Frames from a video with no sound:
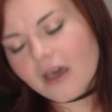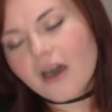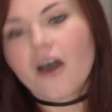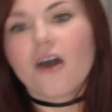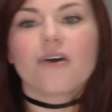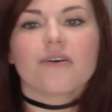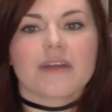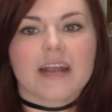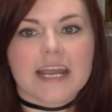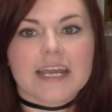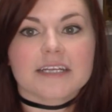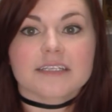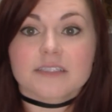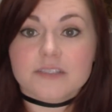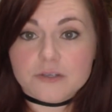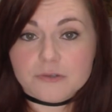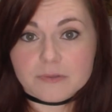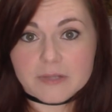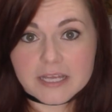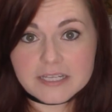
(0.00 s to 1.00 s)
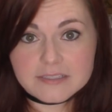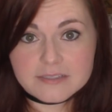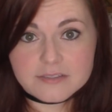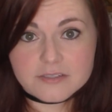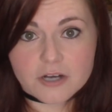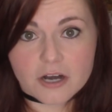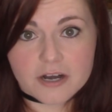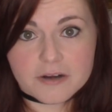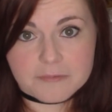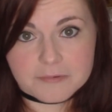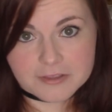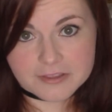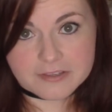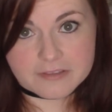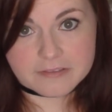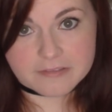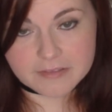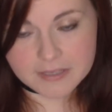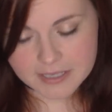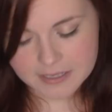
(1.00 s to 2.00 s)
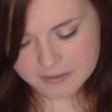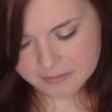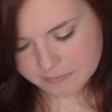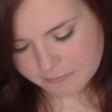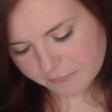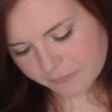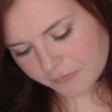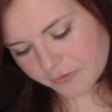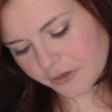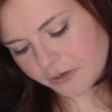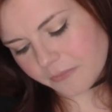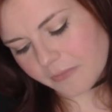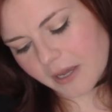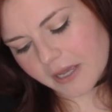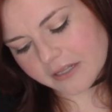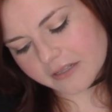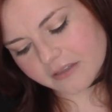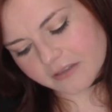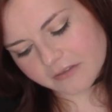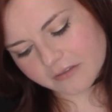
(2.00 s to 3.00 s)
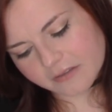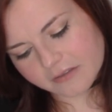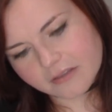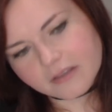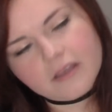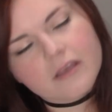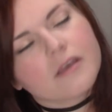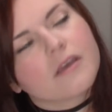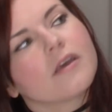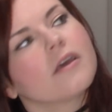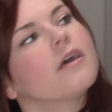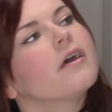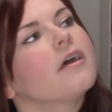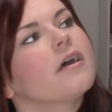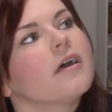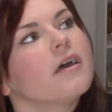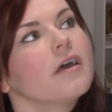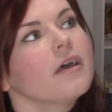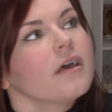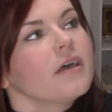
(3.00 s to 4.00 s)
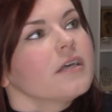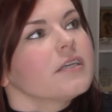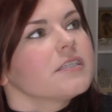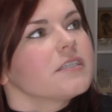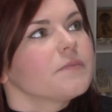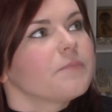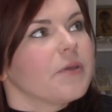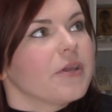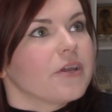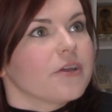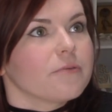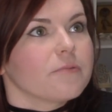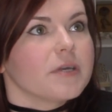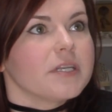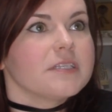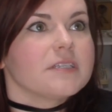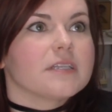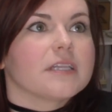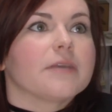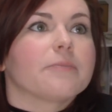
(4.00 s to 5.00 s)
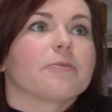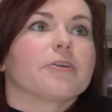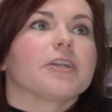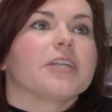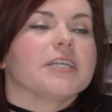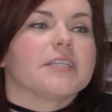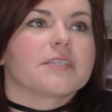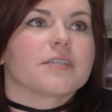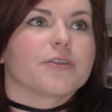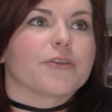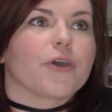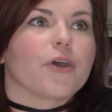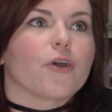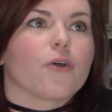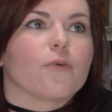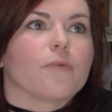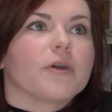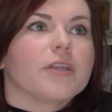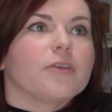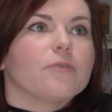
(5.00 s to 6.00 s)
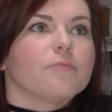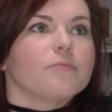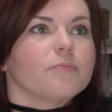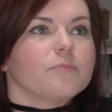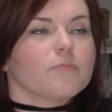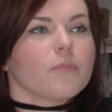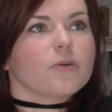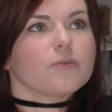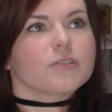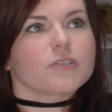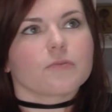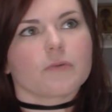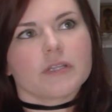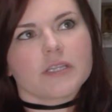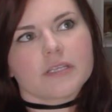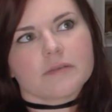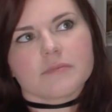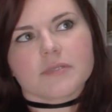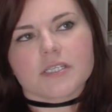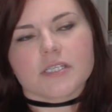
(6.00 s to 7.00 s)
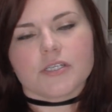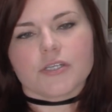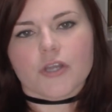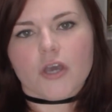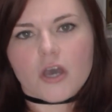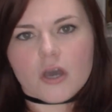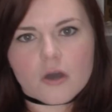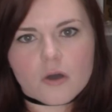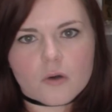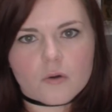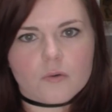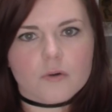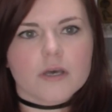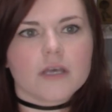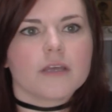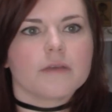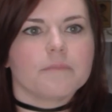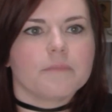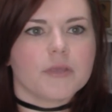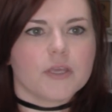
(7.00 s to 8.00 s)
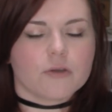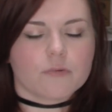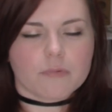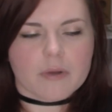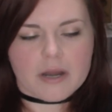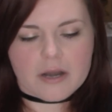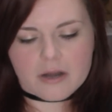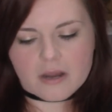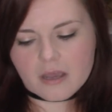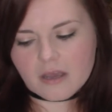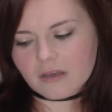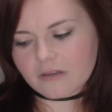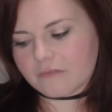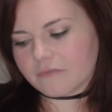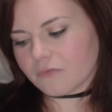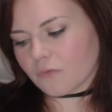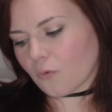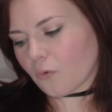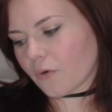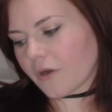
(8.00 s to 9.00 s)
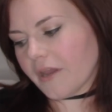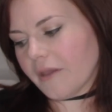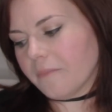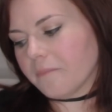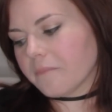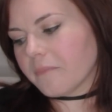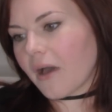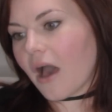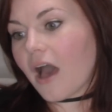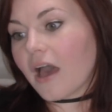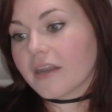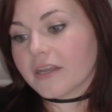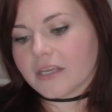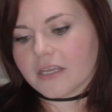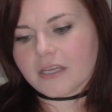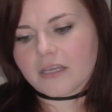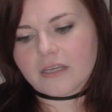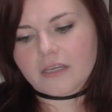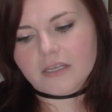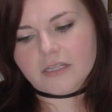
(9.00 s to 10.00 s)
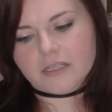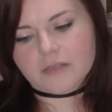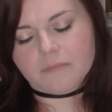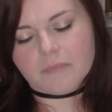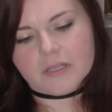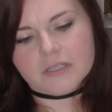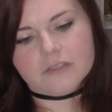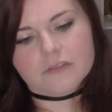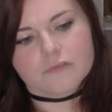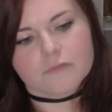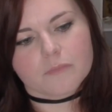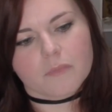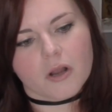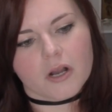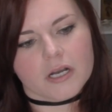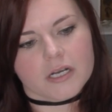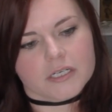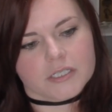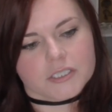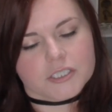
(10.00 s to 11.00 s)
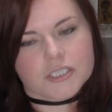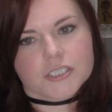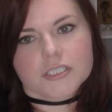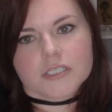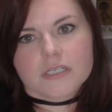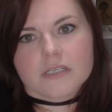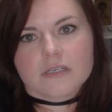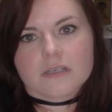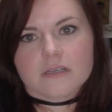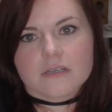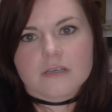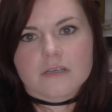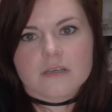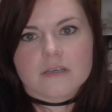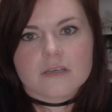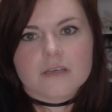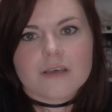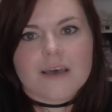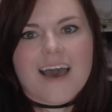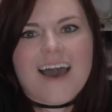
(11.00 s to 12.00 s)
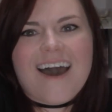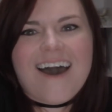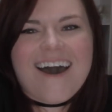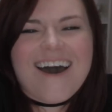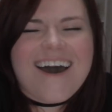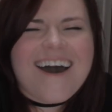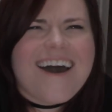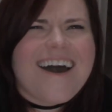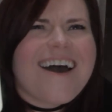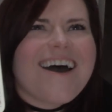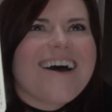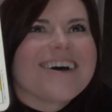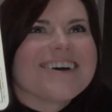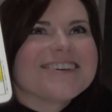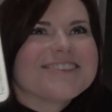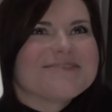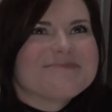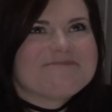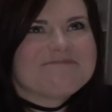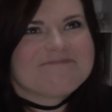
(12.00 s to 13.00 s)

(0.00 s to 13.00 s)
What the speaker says: All right, so let's start with the theme for your month. Spirit, what does Libra need to know? What do you most want them to know, be aware of, or embody in the month of March? Ah!